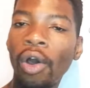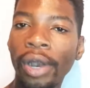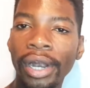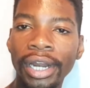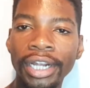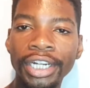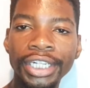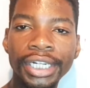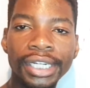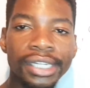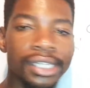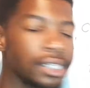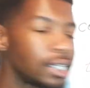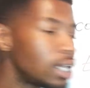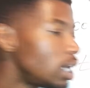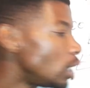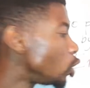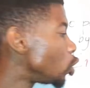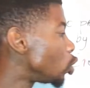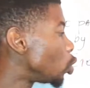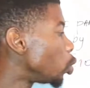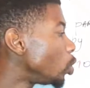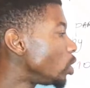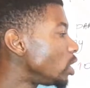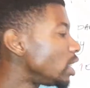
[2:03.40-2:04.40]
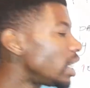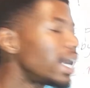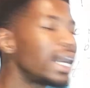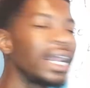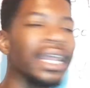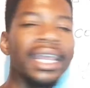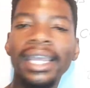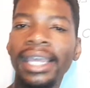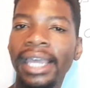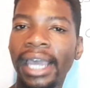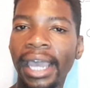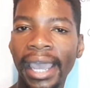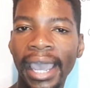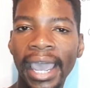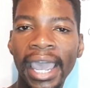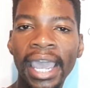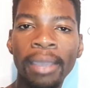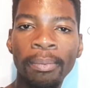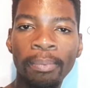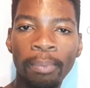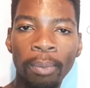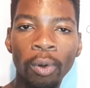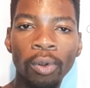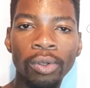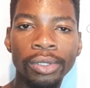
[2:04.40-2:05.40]
oranges to 3
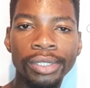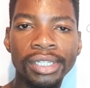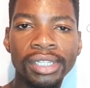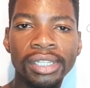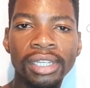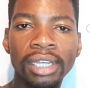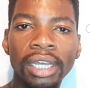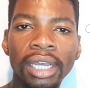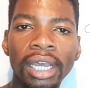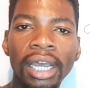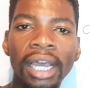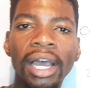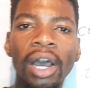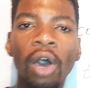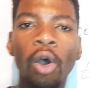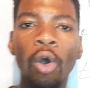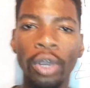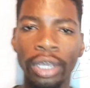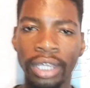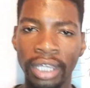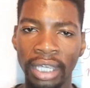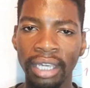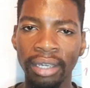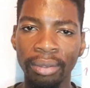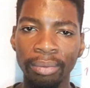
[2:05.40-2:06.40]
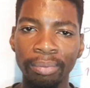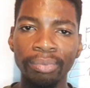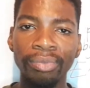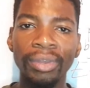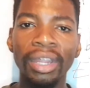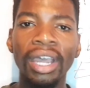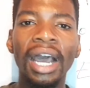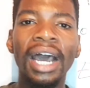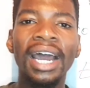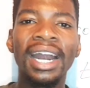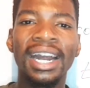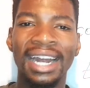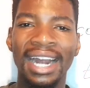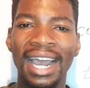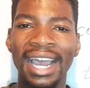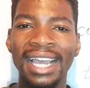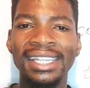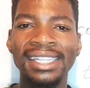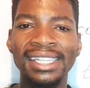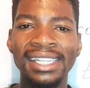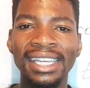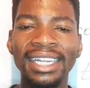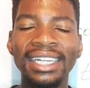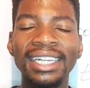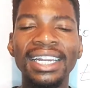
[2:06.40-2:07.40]
apples. Okay.
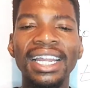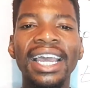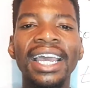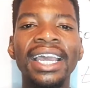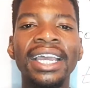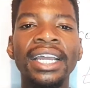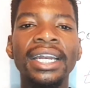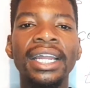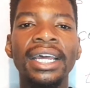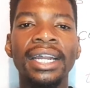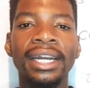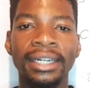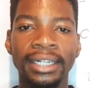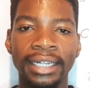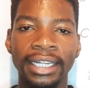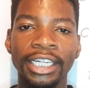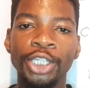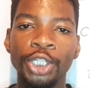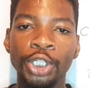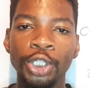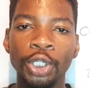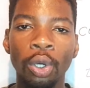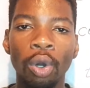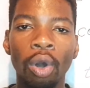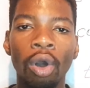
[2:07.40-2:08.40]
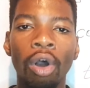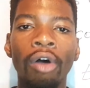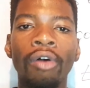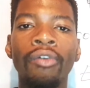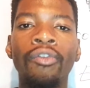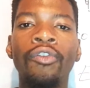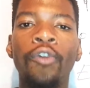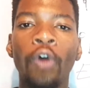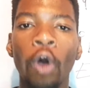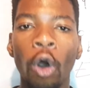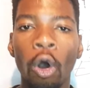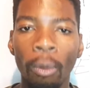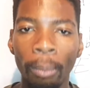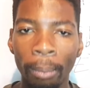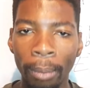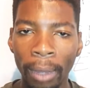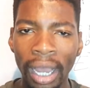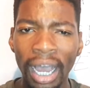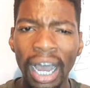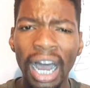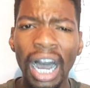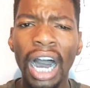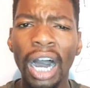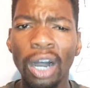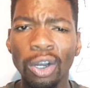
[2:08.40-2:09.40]
Write it in a ratio form.
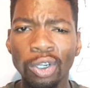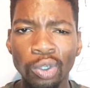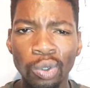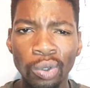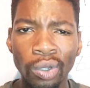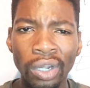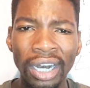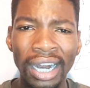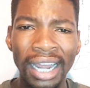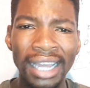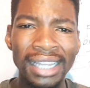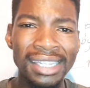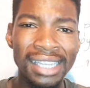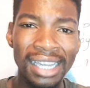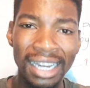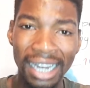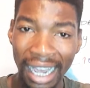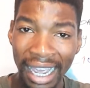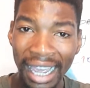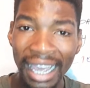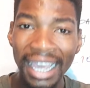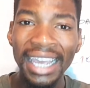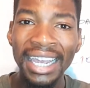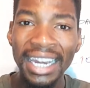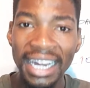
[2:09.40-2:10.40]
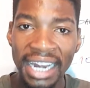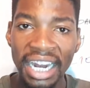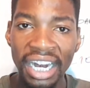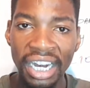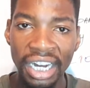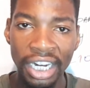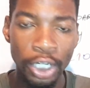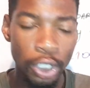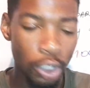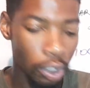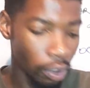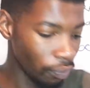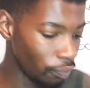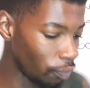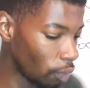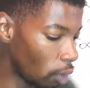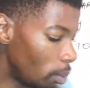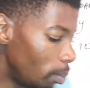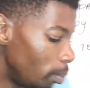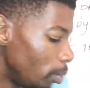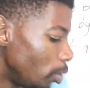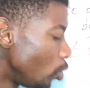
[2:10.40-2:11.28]
How do you write it in a ratio form?